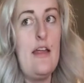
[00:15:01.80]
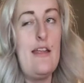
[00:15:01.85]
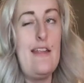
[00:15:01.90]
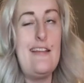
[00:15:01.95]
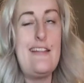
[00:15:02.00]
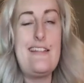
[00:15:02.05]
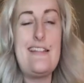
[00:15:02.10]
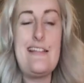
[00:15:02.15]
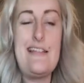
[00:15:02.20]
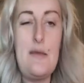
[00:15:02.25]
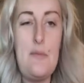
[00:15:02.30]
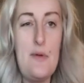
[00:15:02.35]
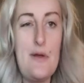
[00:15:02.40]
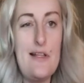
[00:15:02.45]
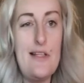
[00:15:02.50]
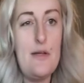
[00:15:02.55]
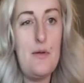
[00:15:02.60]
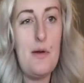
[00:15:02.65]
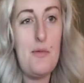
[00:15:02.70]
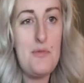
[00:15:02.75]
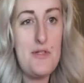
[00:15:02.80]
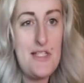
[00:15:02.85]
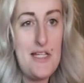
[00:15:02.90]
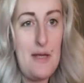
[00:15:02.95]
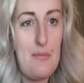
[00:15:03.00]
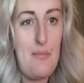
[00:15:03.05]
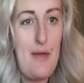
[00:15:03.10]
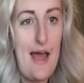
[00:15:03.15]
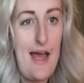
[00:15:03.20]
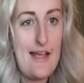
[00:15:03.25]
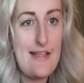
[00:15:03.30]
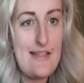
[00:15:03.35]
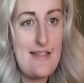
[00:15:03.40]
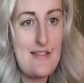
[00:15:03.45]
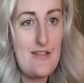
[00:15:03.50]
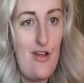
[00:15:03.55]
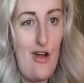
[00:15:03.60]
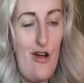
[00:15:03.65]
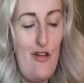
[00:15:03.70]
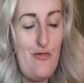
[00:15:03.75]
It's typically when we take
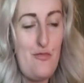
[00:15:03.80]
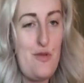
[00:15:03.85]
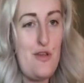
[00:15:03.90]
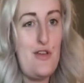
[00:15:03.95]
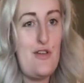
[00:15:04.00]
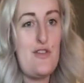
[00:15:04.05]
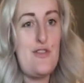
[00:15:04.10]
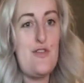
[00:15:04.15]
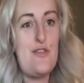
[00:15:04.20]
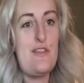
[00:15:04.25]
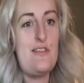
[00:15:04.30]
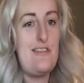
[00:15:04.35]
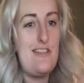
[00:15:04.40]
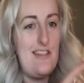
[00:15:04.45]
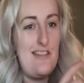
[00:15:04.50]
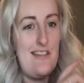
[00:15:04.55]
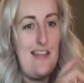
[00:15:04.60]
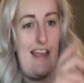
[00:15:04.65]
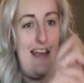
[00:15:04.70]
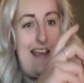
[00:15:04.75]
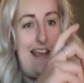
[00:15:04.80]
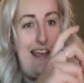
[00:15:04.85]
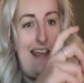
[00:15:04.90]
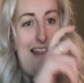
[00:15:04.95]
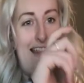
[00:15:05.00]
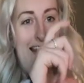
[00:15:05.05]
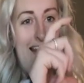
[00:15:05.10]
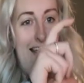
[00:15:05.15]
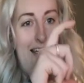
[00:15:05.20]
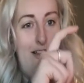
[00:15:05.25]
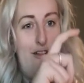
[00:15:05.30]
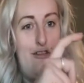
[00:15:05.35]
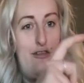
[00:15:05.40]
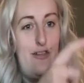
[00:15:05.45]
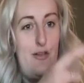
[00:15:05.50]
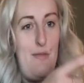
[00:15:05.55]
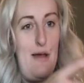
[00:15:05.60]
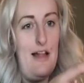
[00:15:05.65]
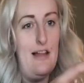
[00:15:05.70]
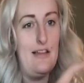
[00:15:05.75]
masses off because it's like in the little
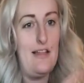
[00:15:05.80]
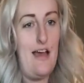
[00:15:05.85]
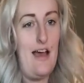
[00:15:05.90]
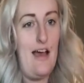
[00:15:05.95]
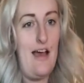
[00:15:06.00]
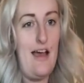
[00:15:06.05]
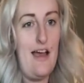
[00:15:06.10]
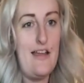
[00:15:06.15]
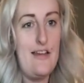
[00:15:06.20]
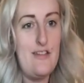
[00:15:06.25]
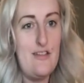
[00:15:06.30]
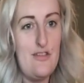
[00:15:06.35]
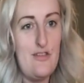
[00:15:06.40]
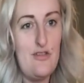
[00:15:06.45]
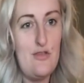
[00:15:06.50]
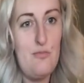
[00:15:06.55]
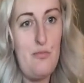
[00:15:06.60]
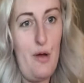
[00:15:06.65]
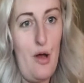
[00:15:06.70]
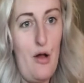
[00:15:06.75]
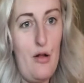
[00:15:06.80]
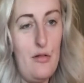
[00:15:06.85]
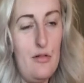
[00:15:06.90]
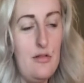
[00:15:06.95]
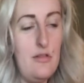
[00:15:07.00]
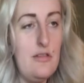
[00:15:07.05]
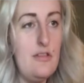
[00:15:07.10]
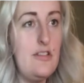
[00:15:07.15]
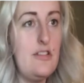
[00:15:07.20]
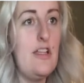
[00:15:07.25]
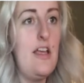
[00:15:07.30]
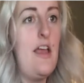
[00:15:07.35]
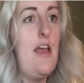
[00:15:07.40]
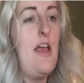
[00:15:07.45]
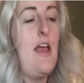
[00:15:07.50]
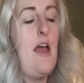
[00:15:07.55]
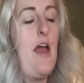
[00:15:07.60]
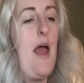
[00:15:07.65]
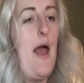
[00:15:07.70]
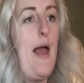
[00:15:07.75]
formaldehyde bottles.
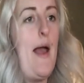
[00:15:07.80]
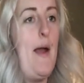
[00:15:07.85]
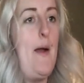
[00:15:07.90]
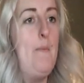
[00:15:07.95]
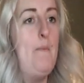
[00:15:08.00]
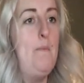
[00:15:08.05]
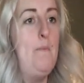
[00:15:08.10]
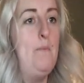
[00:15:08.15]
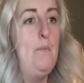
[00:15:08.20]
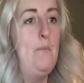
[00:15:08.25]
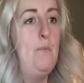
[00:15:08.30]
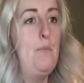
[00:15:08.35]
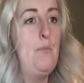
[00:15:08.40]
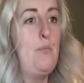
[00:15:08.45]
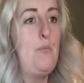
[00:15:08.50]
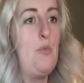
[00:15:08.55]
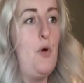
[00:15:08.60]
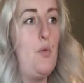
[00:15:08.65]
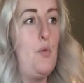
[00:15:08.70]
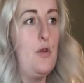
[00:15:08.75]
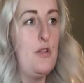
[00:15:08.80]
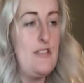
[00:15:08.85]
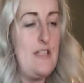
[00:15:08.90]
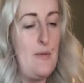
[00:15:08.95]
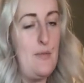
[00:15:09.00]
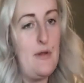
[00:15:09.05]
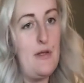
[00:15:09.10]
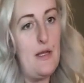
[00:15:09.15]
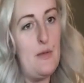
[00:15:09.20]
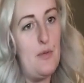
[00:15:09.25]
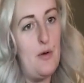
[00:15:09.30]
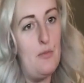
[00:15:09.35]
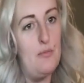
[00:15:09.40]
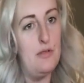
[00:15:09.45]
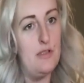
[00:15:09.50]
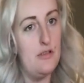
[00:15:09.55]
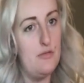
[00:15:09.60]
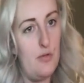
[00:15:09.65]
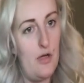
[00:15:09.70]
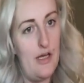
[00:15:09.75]
Um, but we'll typically put
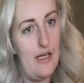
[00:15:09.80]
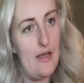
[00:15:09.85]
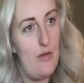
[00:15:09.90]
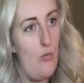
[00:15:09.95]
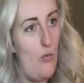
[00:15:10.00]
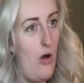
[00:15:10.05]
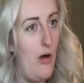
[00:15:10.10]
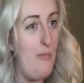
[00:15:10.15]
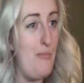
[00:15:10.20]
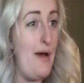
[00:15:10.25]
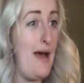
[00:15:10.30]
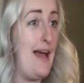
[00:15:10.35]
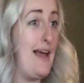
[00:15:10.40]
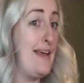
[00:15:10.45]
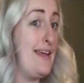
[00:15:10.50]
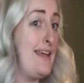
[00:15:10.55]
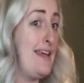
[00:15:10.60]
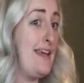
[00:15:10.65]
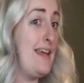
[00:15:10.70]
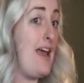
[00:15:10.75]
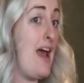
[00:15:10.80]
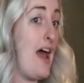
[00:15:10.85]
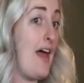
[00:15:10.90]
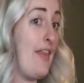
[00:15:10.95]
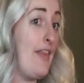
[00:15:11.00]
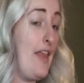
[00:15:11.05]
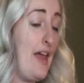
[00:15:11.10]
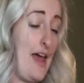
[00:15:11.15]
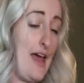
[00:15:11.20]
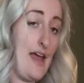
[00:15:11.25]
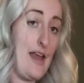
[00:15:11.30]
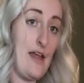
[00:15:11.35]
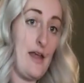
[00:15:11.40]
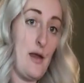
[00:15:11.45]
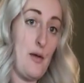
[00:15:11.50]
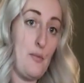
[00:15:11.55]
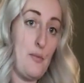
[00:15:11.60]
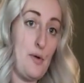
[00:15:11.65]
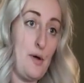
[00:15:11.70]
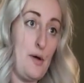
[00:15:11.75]
blood work in one baggie and
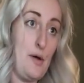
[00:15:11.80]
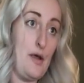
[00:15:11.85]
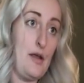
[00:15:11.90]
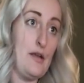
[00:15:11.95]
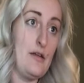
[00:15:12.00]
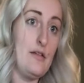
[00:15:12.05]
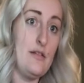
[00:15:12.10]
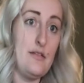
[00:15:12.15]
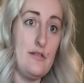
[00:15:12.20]
then put